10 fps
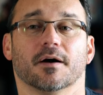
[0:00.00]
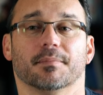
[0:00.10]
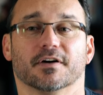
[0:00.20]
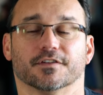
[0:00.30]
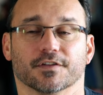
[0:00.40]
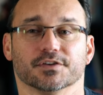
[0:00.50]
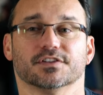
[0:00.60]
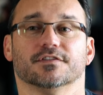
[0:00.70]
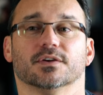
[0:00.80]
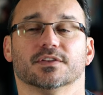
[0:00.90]
But for those
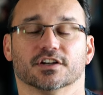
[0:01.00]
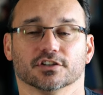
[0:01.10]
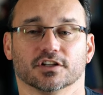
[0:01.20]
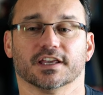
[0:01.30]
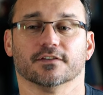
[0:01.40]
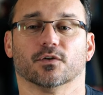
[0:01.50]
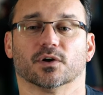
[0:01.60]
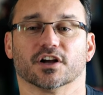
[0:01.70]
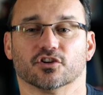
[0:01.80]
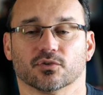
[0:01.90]
of you that are looking
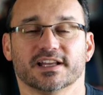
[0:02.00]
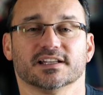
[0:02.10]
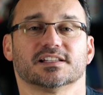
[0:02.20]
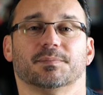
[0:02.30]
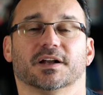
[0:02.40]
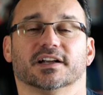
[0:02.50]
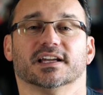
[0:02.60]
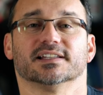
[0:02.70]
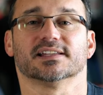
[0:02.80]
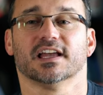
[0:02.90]
for a great
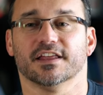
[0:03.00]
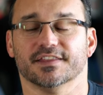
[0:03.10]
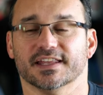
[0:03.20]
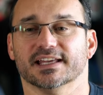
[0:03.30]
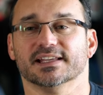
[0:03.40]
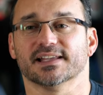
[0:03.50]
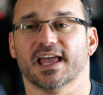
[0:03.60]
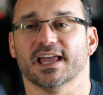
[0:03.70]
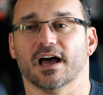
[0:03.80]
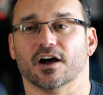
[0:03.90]
experience that is
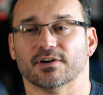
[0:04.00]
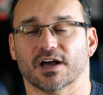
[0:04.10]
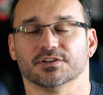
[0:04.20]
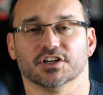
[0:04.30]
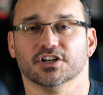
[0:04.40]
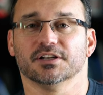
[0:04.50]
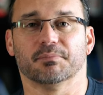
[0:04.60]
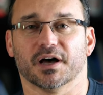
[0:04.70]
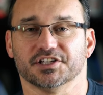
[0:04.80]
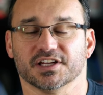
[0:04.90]
a around a good
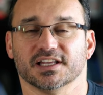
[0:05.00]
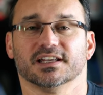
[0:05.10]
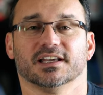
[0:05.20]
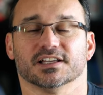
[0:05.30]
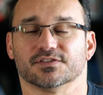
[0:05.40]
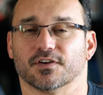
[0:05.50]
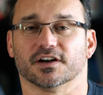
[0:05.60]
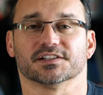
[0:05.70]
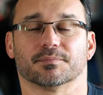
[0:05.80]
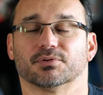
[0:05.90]
budget as far
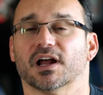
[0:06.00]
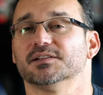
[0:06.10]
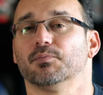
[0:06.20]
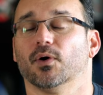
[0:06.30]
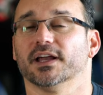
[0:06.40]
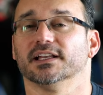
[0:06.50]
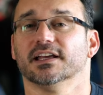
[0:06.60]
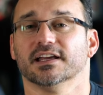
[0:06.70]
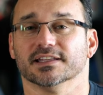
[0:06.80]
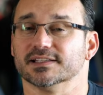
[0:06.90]
as the price point,
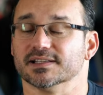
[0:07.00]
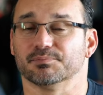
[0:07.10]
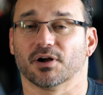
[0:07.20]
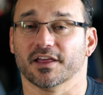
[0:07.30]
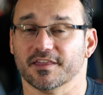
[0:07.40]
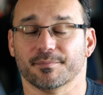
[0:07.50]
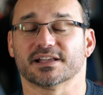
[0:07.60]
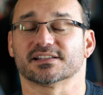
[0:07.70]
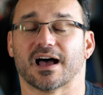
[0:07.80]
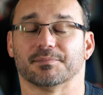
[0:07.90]
this is probably the
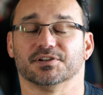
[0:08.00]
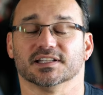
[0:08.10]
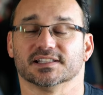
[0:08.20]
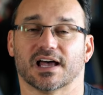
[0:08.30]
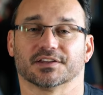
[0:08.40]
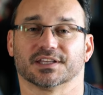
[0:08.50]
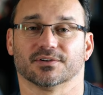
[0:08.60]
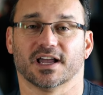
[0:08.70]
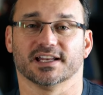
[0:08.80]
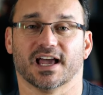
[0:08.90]
best option that's out there
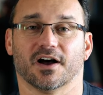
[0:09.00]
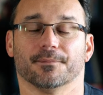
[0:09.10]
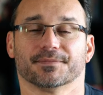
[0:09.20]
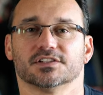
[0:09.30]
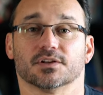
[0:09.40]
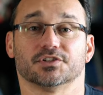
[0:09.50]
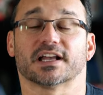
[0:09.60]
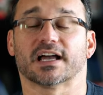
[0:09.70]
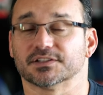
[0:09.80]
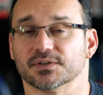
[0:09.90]
right now. So
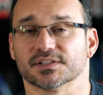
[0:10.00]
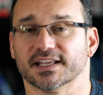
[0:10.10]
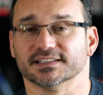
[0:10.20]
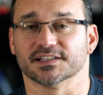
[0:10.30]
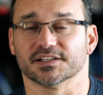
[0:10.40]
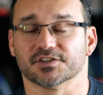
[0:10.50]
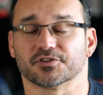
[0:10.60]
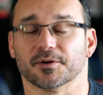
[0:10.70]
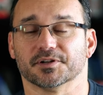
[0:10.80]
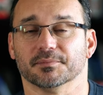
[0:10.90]
check out those links in the
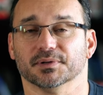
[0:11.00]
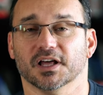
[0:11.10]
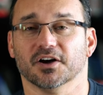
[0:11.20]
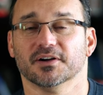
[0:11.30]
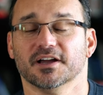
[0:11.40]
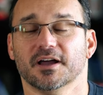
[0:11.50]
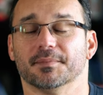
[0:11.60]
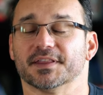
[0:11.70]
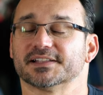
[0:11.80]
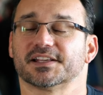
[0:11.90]
description below.
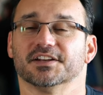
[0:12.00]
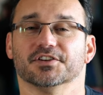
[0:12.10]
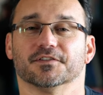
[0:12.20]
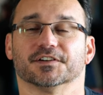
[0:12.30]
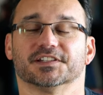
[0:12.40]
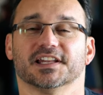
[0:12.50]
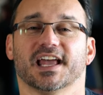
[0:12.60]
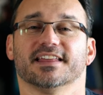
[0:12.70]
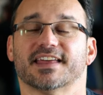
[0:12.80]
But that's going to do it for today.